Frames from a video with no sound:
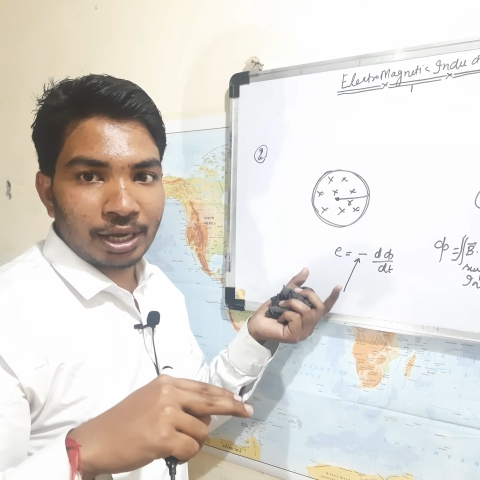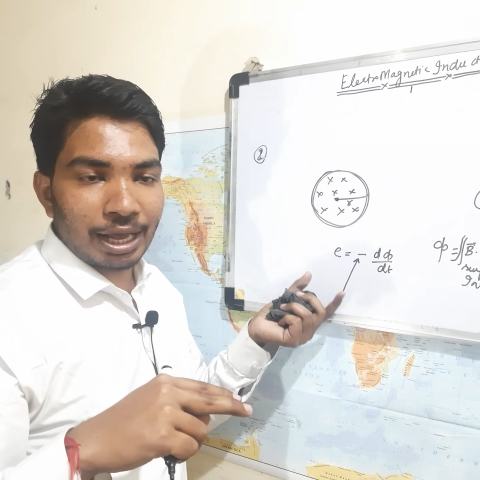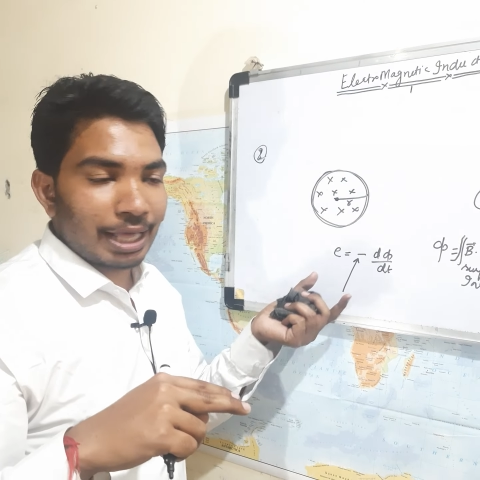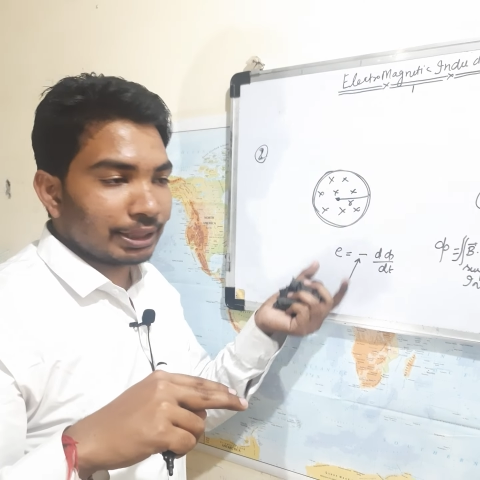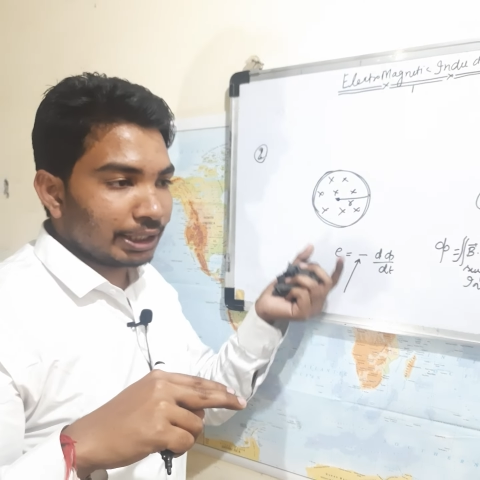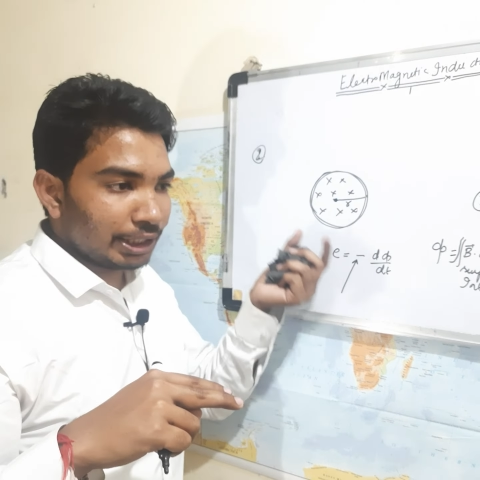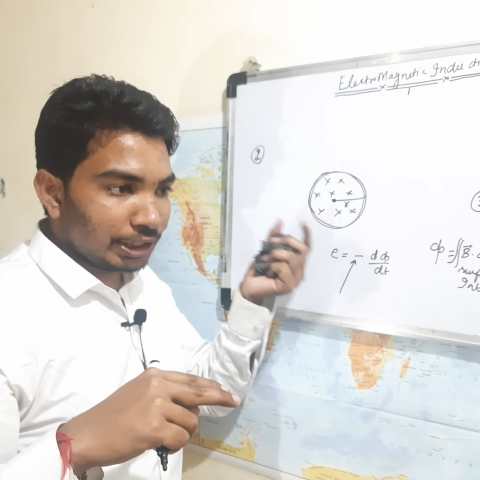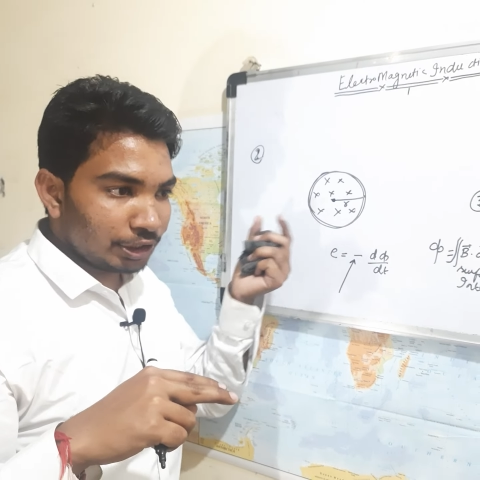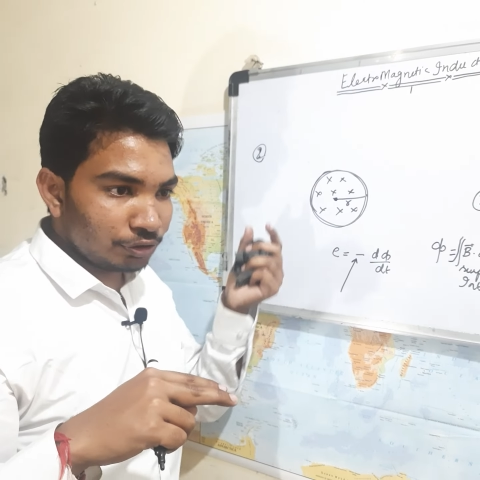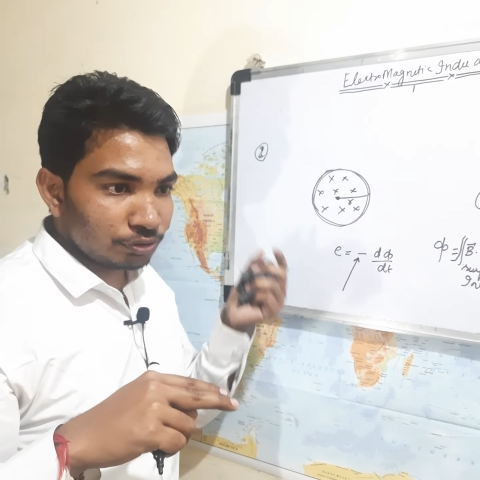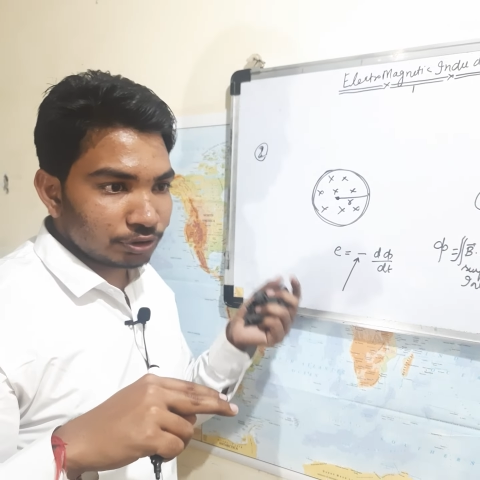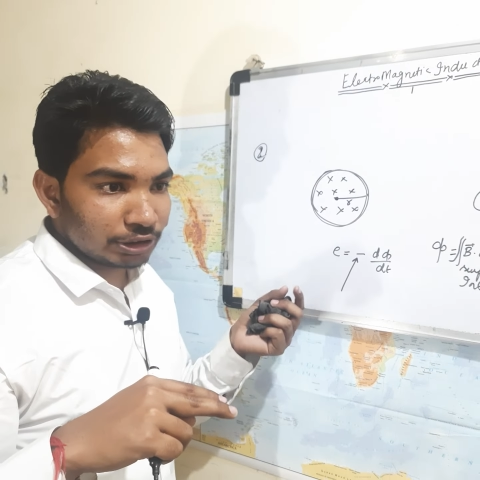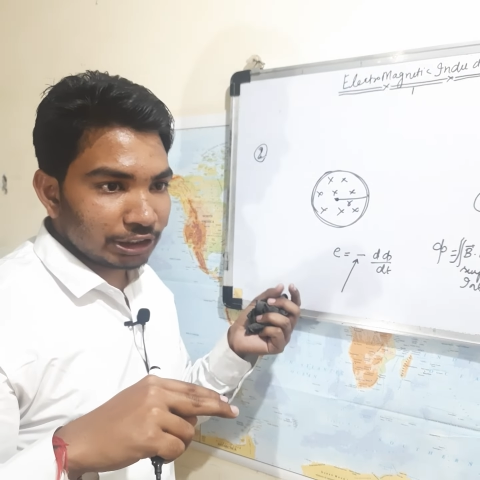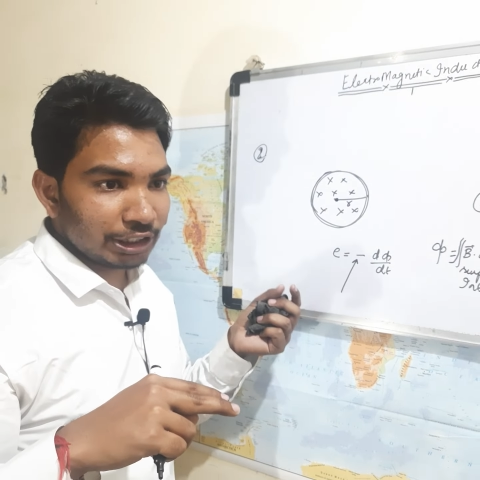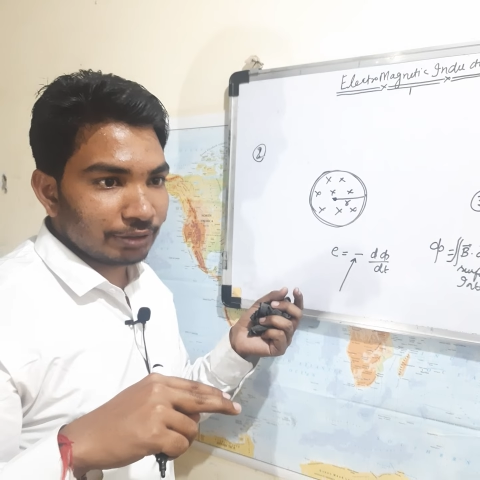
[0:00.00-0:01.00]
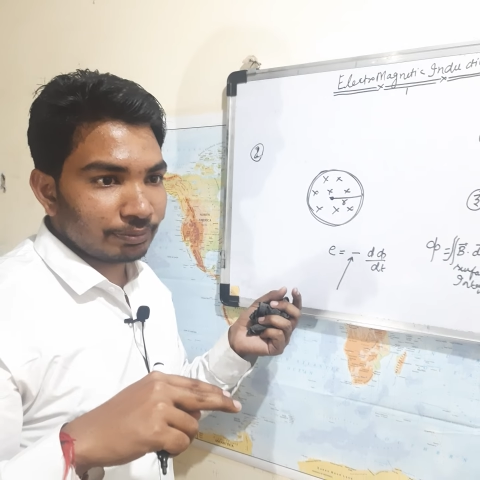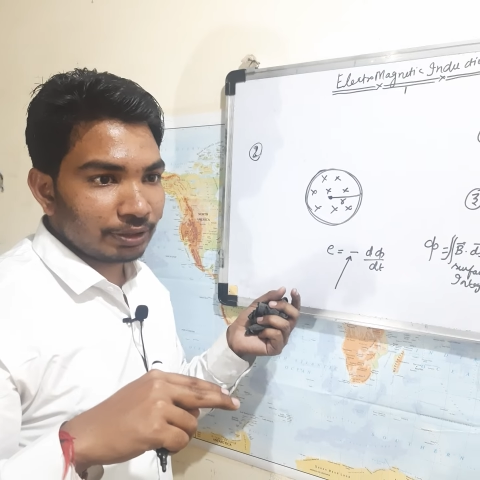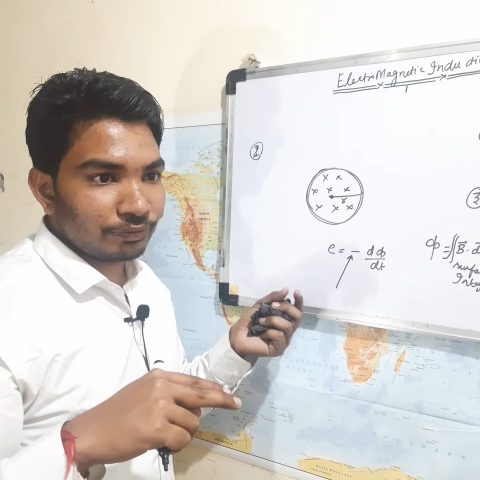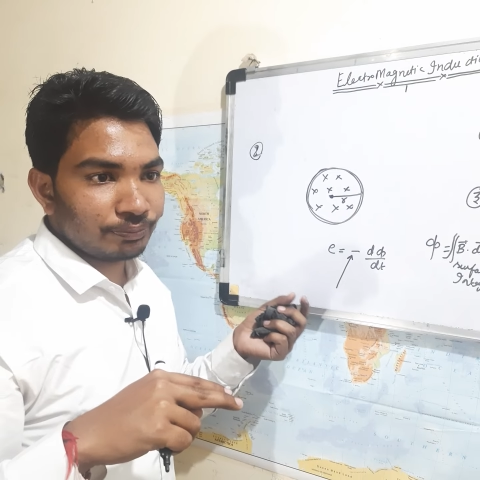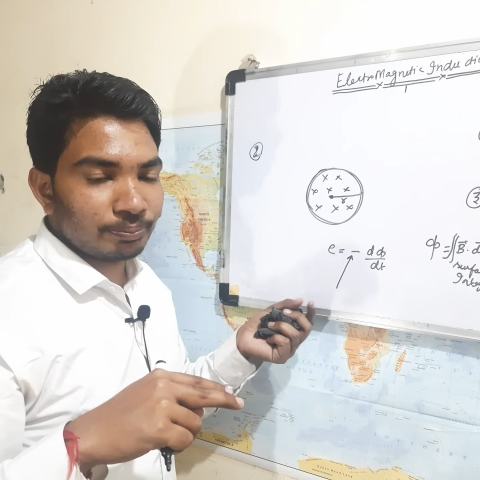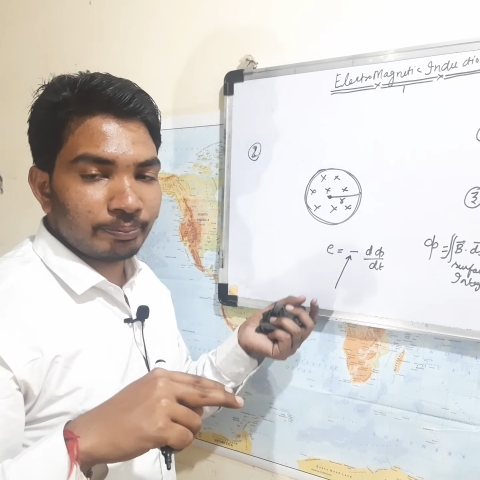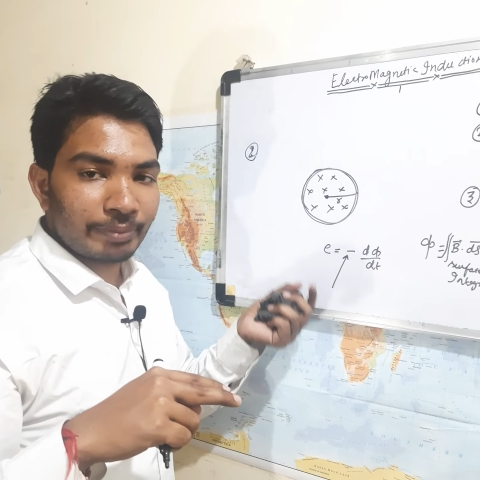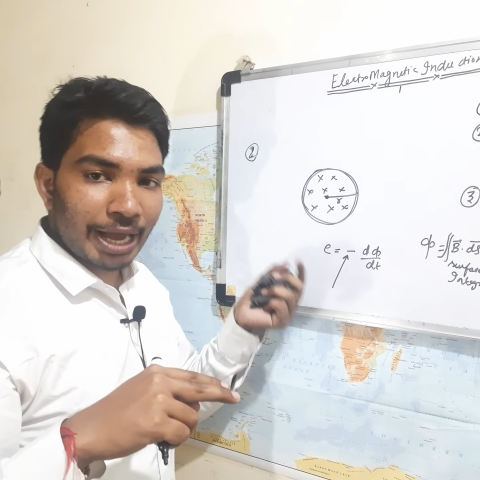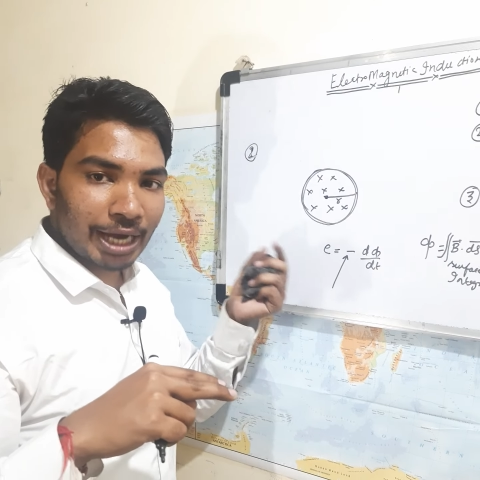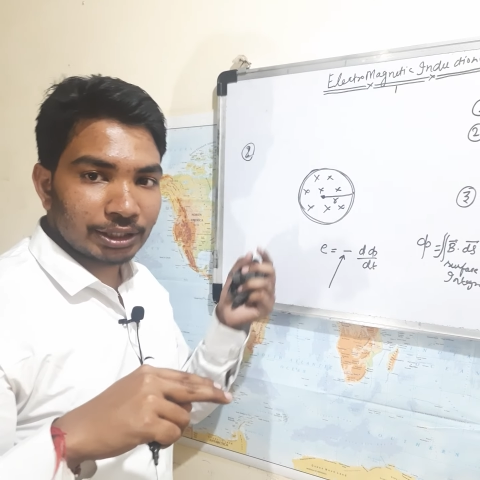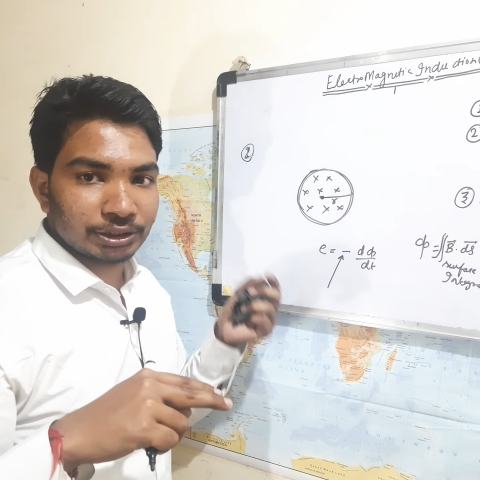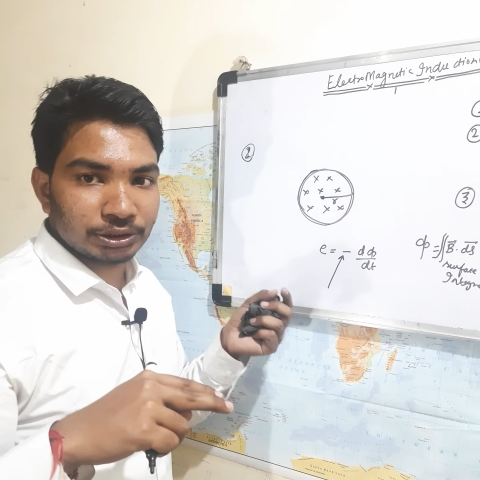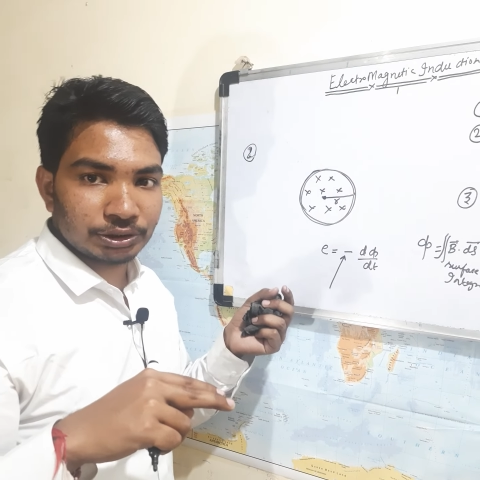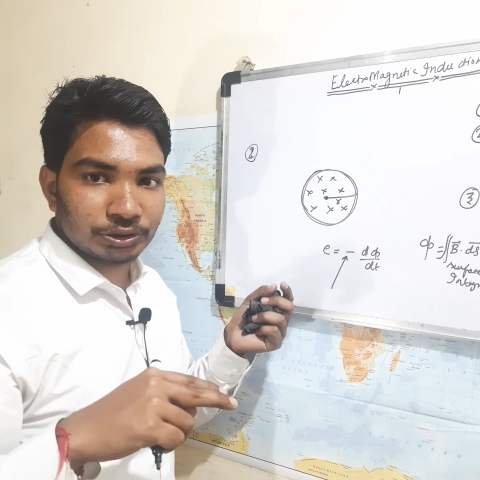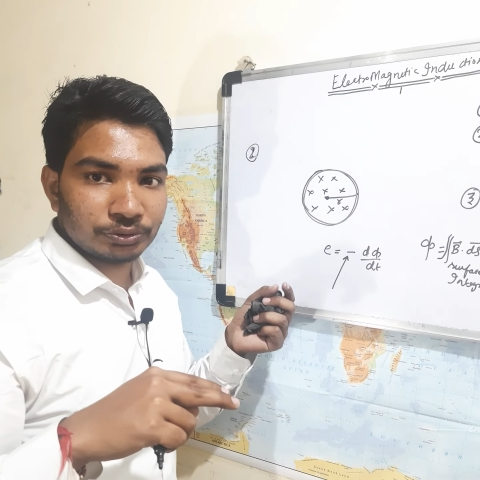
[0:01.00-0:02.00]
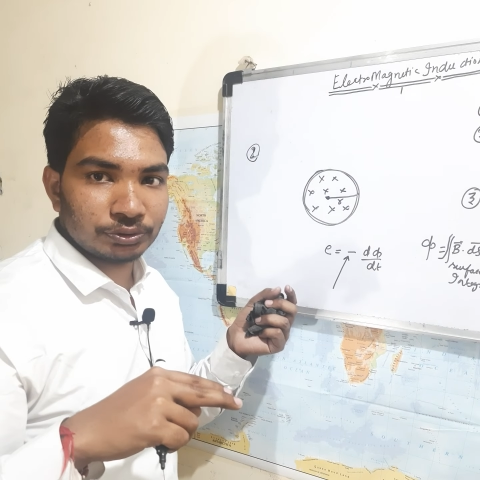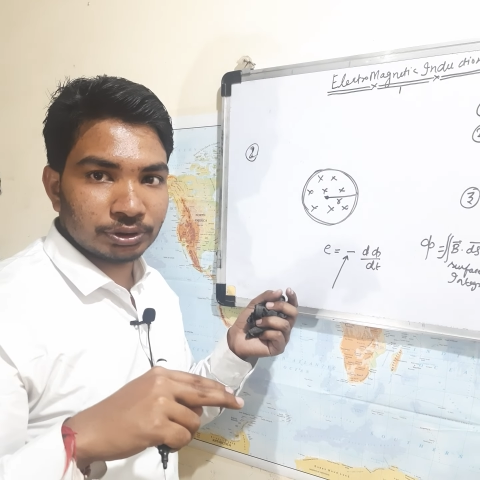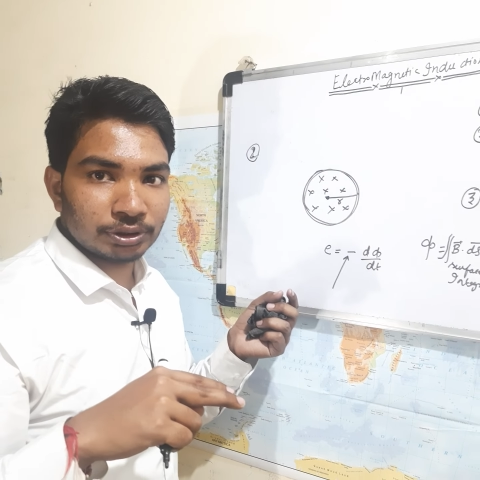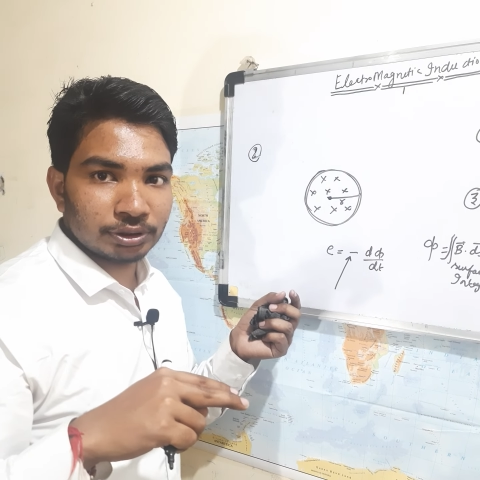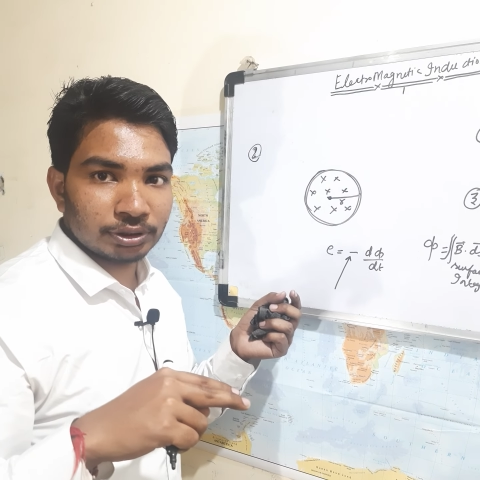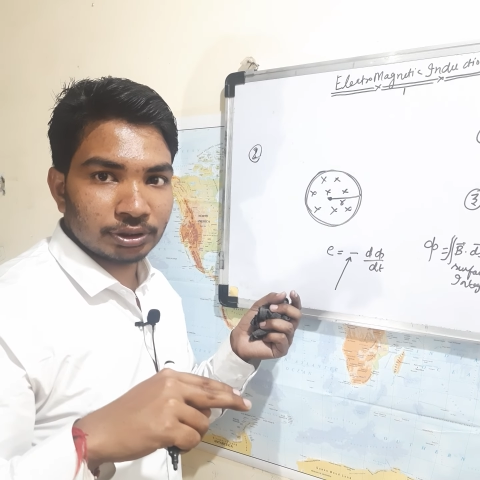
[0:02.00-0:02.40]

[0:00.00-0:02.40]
and the induced EMF magnitude